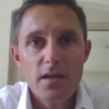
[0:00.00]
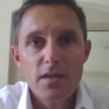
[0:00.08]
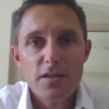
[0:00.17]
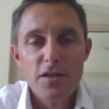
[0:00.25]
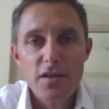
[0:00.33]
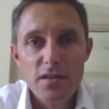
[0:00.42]

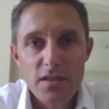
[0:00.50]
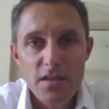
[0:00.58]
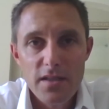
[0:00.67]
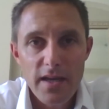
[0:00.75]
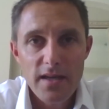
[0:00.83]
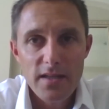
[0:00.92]
So it's
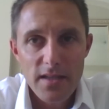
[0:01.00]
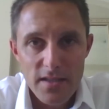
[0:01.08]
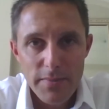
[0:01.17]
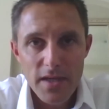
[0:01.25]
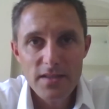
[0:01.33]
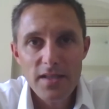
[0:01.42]
taken us
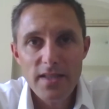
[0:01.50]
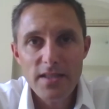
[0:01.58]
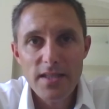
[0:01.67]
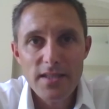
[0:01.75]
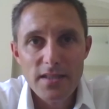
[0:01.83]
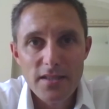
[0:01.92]
about 10
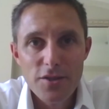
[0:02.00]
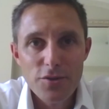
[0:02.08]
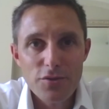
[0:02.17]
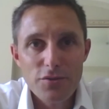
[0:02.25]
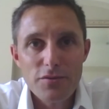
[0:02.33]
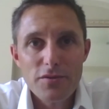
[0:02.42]
years
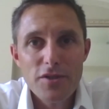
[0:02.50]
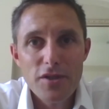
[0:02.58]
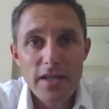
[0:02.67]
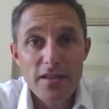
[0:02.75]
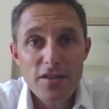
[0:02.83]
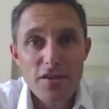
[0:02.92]
to
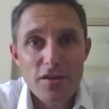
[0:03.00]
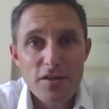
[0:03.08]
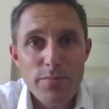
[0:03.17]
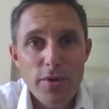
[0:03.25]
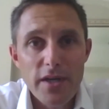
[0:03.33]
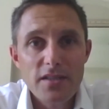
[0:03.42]
get to this
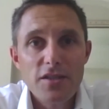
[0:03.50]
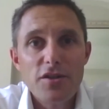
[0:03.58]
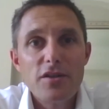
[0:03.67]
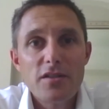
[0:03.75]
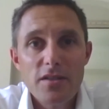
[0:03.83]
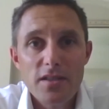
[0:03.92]
point.
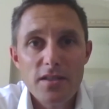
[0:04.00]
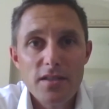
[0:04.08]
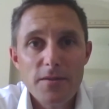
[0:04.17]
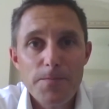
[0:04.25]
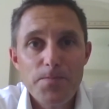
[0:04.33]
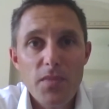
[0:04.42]

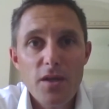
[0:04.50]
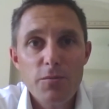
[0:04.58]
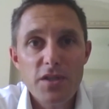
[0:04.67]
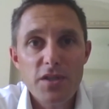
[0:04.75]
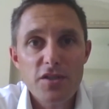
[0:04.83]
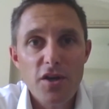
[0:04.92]

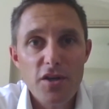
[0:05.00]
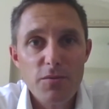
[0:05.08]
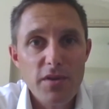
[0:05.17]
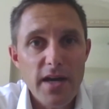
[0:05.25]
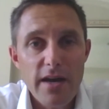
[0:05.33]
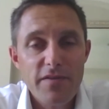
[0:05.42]
We started
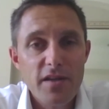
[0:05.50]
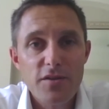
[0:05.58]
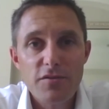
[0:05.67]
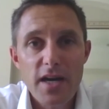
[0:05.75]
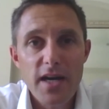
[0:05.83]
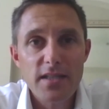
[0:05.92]
with our
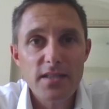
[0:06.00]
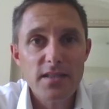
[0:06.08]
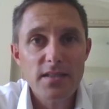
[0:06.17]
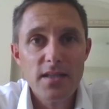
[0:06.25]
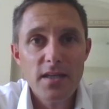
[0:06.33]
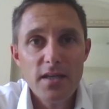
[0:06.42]
African
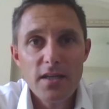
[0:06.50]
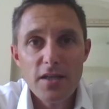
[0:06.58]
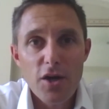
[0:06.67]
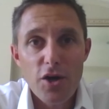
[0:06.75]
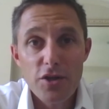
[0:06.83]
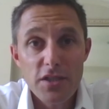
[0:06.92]
riders
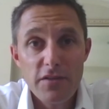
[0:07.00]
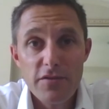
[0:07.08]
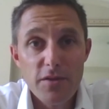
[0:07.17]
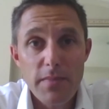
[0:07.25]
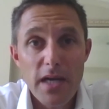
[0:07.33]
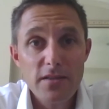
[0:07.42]
even
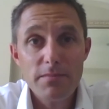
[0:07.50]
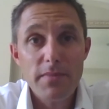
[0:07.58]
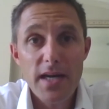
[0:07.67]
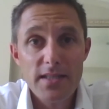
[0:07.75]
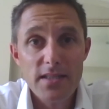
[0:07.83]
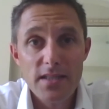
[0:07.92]
on mountain
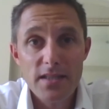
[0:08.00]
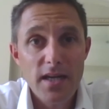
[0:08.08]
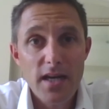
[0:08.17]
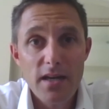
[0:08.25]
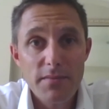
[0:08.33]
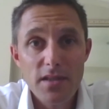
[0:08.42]
bikes at a
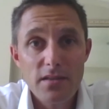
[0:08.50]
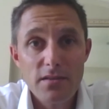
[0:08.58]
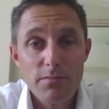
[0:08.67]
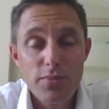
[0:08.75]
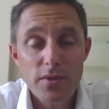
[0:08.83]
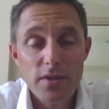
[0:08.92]
time, and
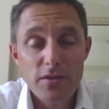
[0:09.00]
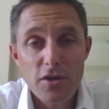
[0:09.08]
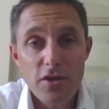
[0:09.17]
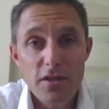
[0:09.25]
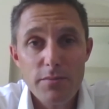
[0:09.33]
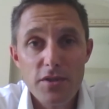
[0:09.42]
then
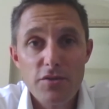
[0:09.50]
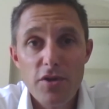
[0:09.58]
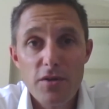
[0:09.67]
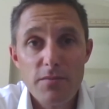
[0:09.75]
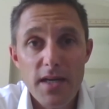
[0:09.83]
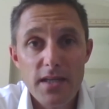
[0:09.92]
got them onto
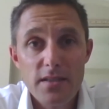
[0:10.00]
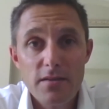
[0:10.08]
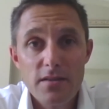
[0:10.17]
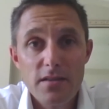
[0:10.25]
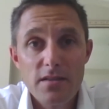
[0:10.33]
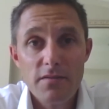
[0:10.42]
road bikes
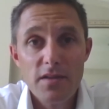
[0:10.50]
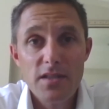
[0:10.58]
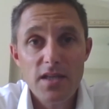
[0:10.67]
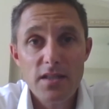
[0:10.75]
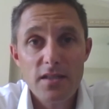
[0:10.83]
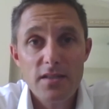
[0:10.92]
because of the
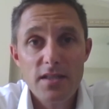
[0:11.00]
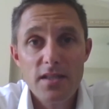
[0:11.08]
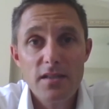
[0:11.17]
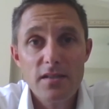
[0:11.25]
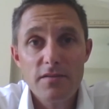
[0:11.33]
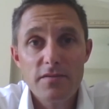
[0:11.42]
technical
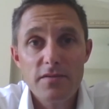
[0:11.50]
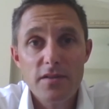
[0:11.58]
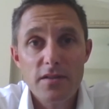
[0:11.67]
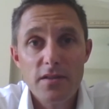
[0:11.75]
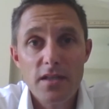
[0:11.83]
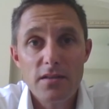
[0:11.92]
skills
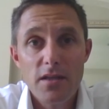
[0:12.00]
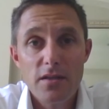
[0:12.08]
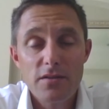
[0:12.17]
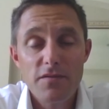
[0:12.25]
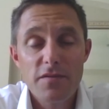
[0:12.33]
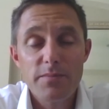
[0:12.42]
that are
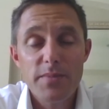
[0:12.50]
different.